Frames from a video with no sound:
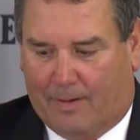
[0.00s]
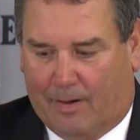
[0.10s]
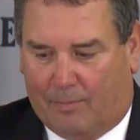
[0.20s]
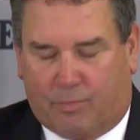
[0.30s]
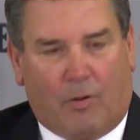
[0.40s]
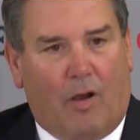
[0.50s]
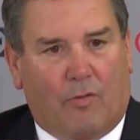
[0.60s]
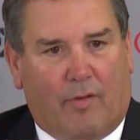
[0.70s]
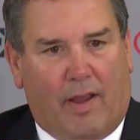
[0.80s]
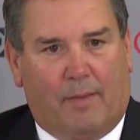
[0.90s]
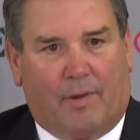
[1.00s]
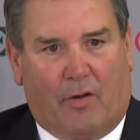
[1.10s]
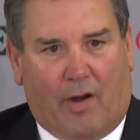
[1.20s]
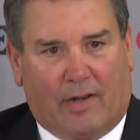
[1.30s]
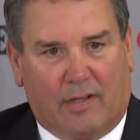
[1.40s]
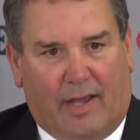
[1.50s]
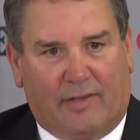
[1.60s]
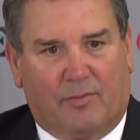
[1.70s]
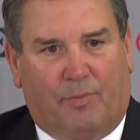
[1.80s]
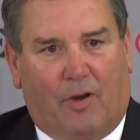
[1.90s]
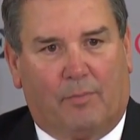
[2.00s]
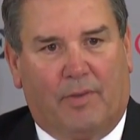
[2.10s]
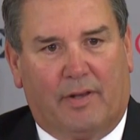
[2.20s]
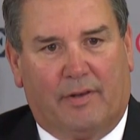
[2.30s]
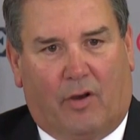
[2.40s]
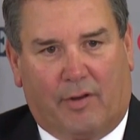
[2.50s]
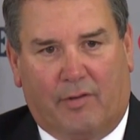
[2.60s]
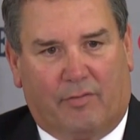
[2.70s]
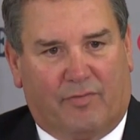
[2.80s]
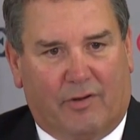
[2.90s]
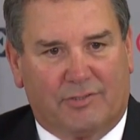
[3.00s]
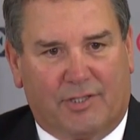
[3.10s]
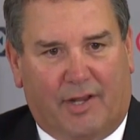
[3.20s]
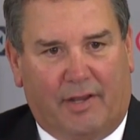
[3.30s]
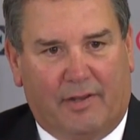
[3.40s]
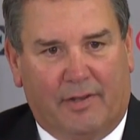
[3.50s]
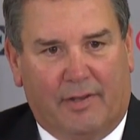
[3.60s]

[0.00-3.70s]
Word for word: our program and our athletic department and our university